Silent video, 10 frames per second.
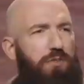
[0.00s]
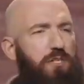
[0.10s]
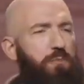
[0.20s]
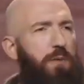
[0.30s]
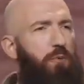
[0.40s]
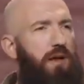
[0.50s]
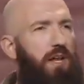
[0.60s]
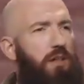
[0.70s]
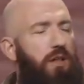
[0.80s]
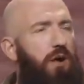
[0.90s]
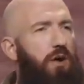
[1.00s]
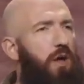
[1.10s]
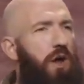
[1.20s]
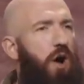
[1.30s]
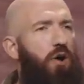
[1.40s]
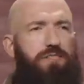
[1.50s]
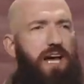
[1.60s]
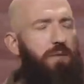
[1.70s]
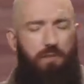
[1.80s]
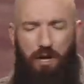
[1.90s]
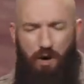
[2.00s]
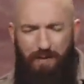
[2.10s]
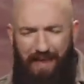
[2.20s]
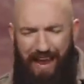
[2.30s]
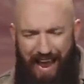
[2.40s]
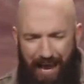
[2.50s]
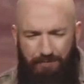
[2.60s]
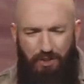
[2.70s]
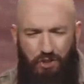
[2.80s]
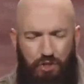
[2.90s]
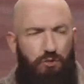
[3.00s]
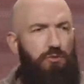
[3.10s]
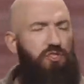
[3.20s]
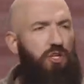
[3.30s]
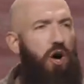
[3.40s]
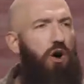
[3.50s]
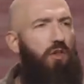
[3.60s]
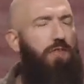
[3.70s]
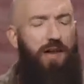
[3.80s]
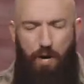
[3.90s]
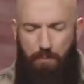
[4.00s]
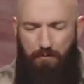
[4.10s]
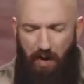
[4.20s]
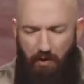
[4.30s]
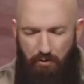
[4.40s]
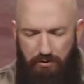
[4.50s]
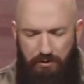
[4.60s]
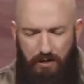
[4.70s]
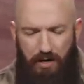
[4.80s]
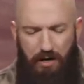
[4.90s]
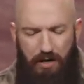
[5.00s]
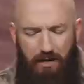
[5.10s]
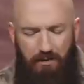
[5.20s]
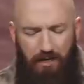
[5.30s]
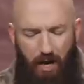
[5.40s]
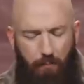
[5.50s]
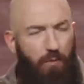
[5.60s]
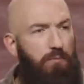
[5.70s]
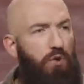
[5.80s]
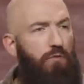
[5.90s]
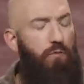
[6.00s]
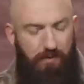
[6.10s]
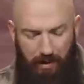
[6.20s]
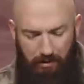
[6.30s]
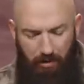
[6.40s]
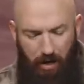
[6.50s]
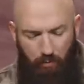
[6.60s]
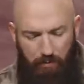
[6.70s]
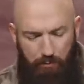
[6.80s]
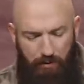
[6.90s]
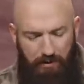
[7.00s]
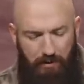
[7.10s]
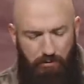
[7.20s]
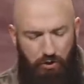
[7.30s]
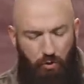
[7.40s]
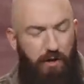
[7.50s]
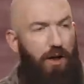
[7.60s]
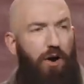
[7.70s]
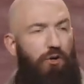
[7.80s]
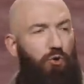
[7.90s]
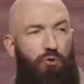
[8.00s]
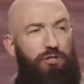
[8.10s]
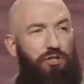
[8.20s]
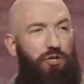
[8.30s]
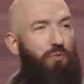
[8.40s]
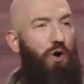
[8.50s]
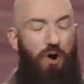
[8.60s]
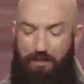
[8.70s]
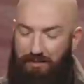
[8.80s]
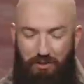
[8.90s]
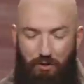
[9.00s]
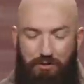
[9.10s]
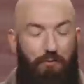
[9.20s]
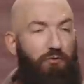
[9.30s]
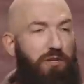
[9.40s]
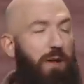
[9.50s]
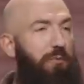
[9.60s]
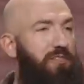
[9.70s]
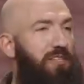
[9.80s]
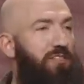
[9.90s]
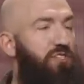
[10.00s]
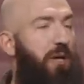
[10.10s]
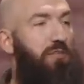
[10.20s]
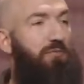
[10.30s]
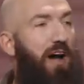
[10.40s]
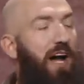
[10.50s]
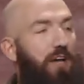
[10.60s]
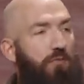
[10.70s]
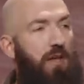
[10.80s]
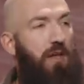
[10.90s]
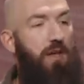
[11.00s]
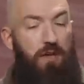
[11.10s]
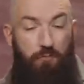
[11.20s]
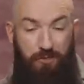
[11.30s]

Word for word: these people hit a low, all time low and they have to choose to call on the help of others to help remove what they thought would bring them joy. Our Christian walk is no different. The Bible says in James 5, verse